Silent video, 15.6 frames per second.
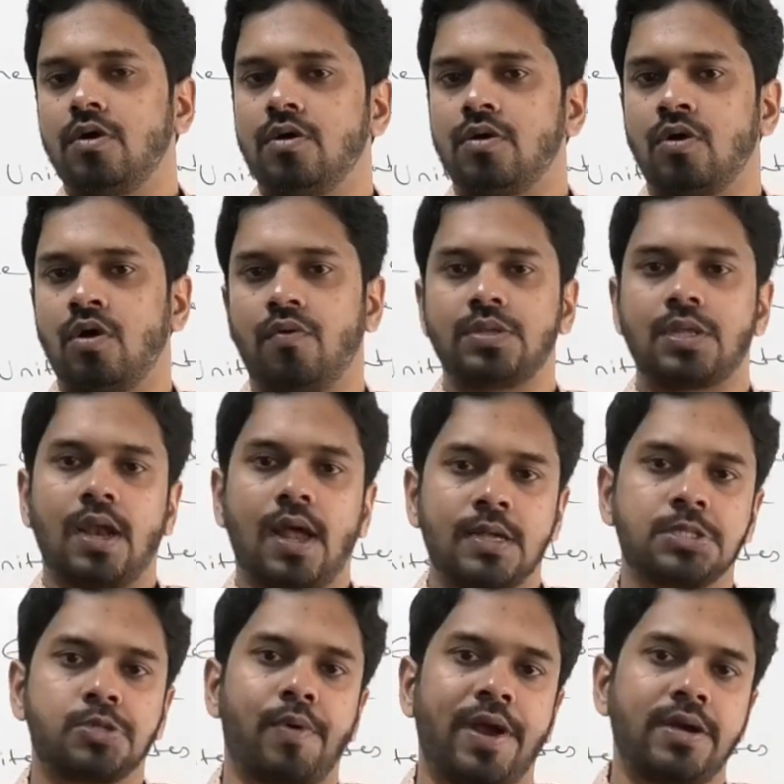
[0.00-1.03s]
Now, over the
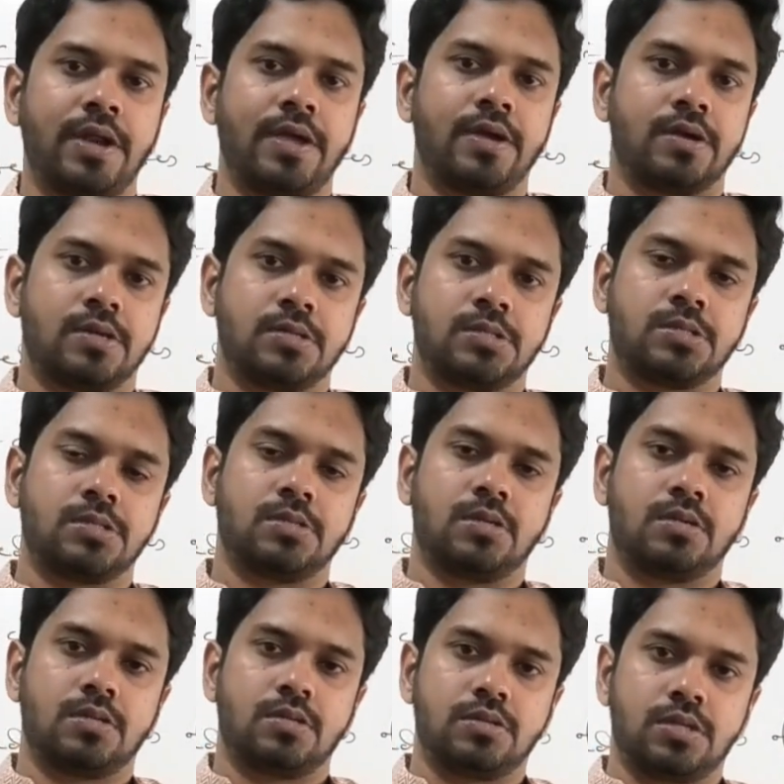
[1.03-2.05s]
last 20
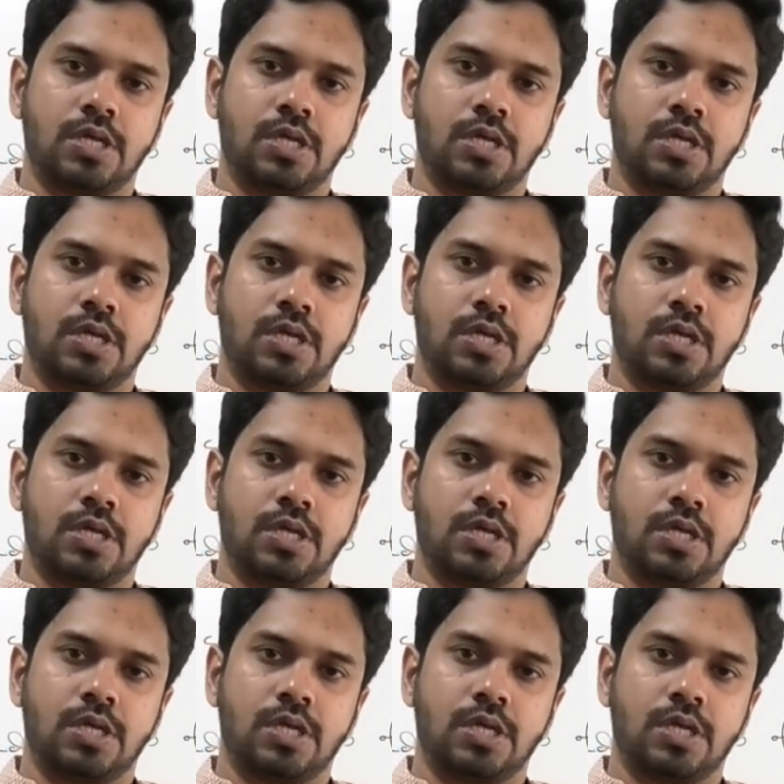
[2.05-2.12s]
years,